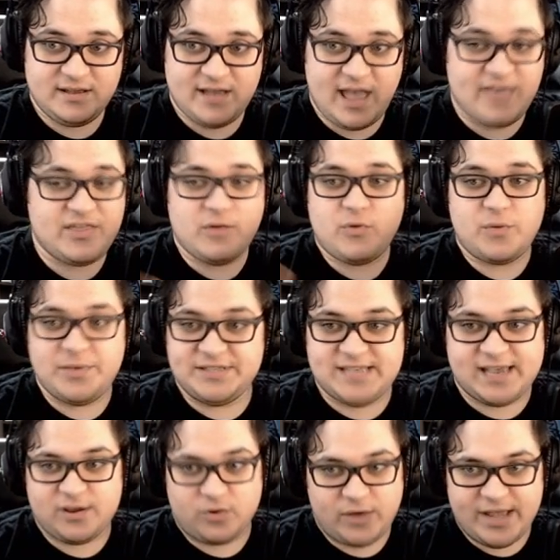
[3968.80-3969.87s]
and then when we
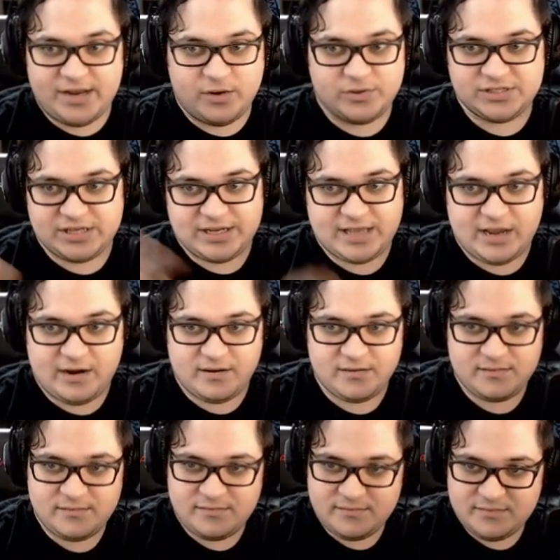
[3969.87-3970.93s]
take it away, no one's gonna care
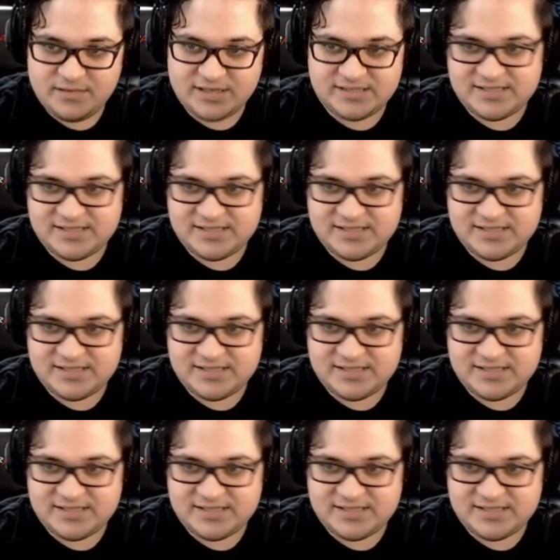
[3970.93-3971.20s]
because